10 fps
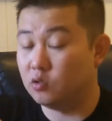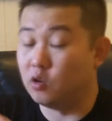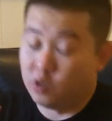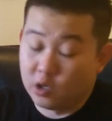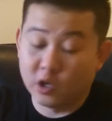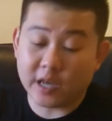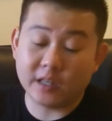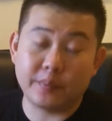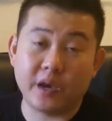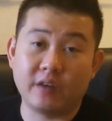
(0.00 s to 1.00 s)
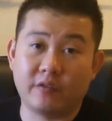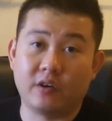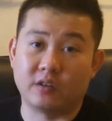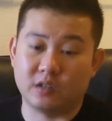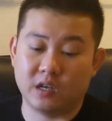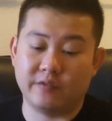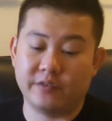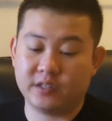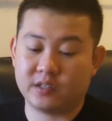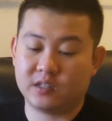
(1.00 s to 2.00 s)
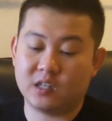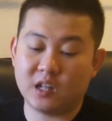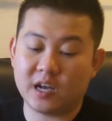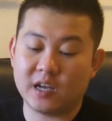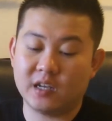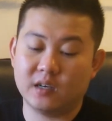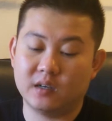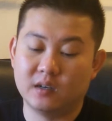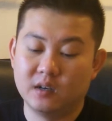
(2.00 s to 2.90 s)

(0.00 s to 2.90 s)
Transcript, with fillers: You look at the paint first. If it's still kind of